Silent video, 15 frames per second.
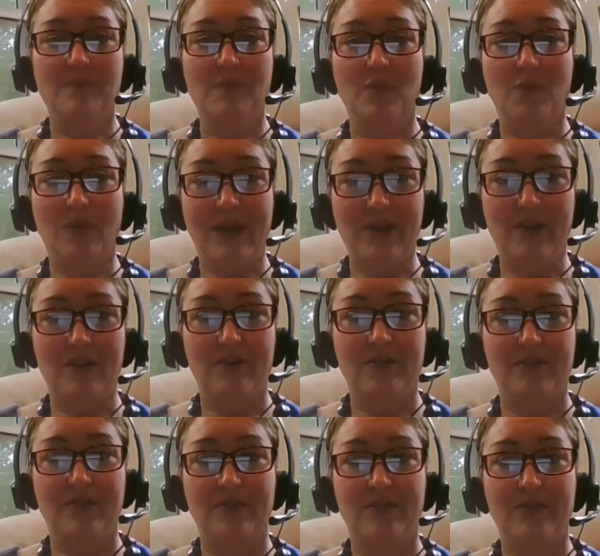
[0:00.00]
where
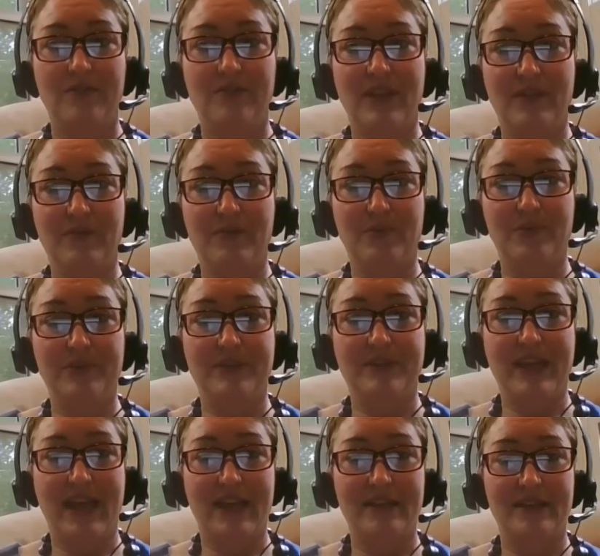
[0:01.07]
they ruled
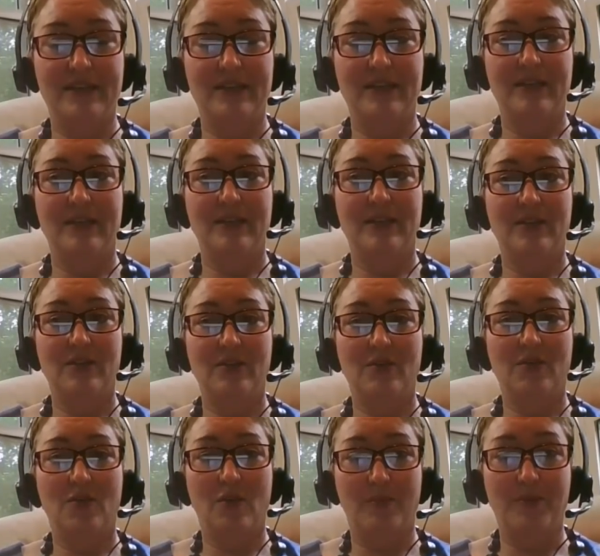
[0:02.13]
that
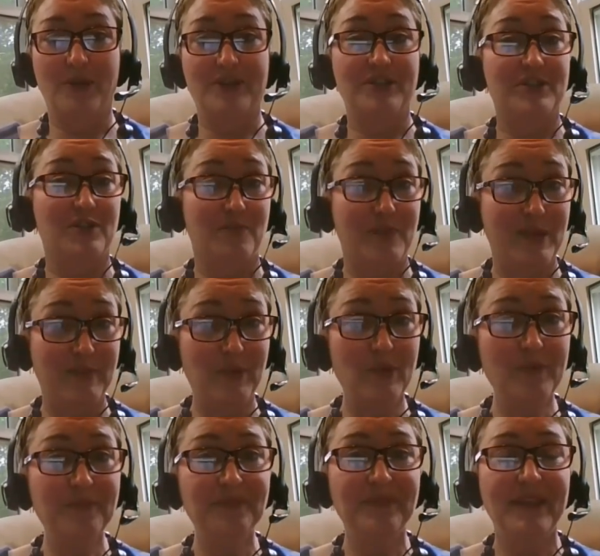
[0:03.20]
corporations are
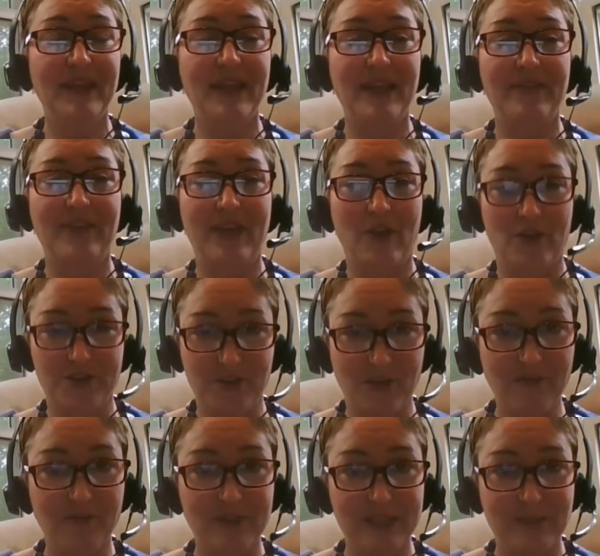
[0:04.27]
people and they also
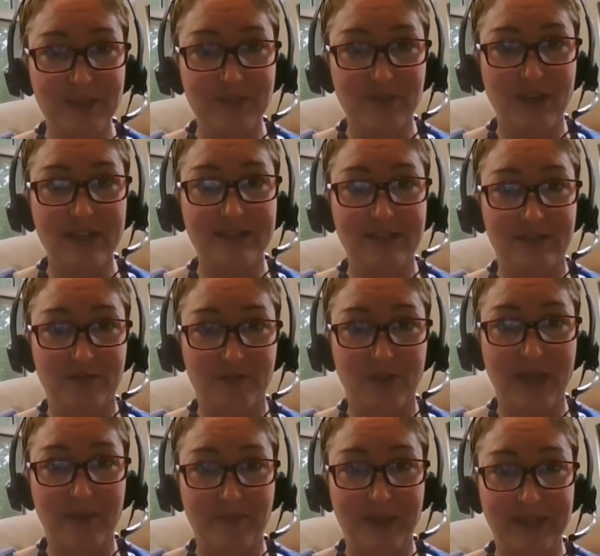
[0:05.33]
have free speech rights through
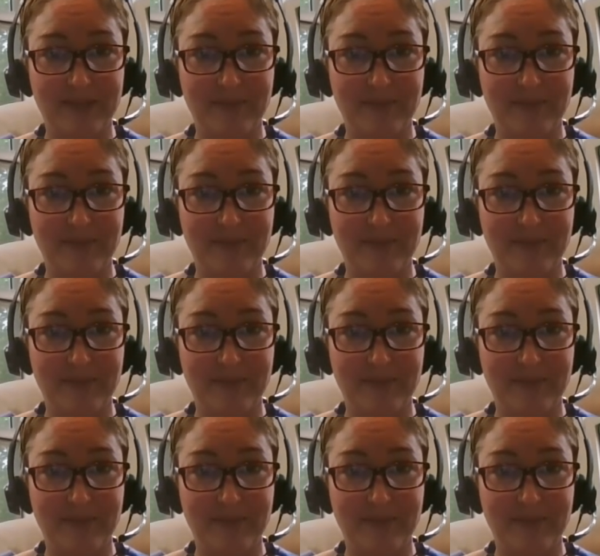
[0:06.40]
campaign